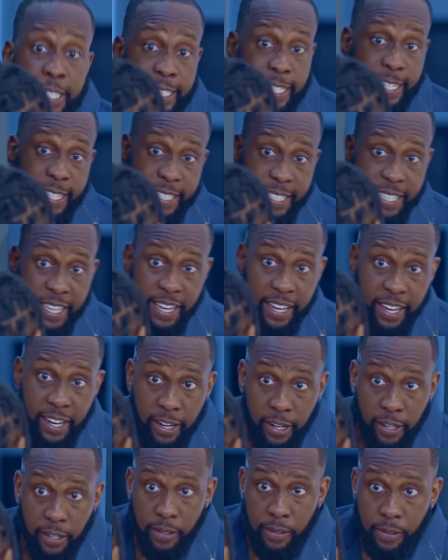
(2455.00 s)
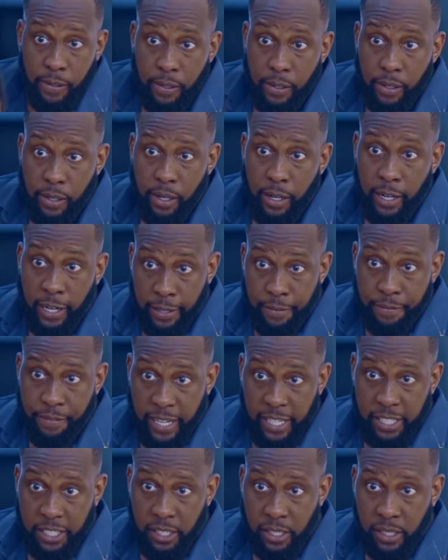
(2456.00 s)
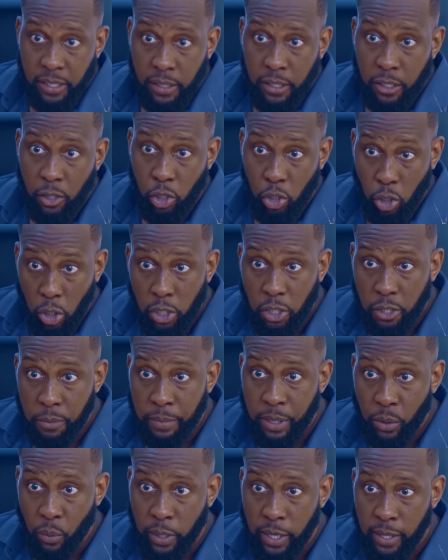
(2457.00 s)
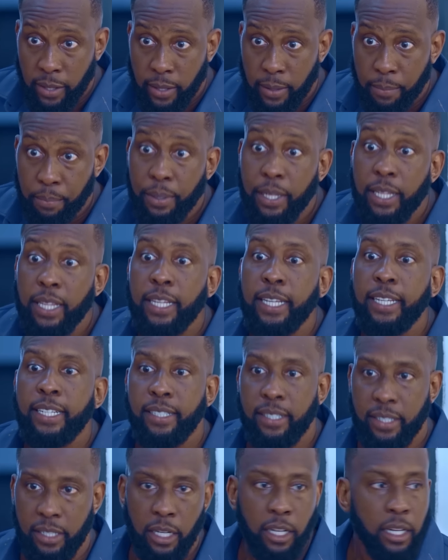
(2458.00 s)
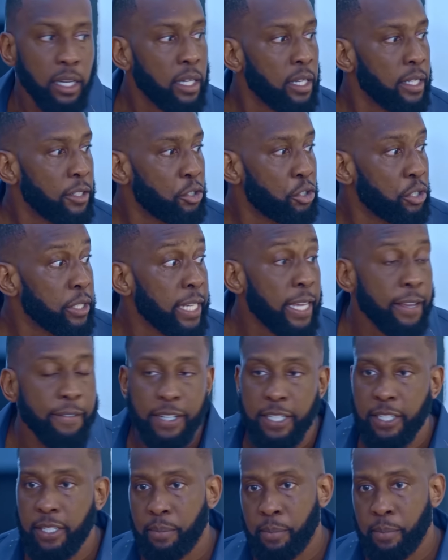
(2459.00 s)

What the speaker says: You see this care and affection you're talking to me with? Please give us